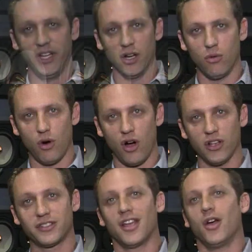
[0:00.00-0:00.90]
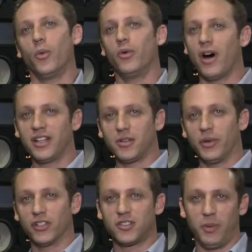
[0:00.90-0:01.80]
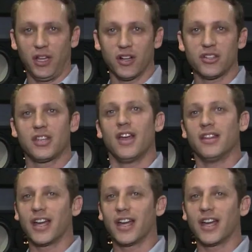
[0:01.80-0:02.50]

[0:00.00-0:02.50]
video walls, we wanted to build speakers